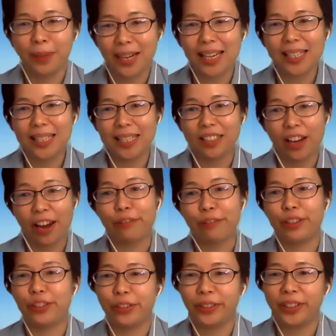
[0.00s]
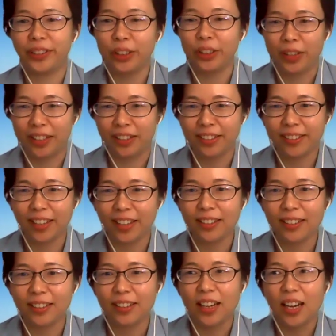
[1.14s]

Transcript: place in Arizona, United States.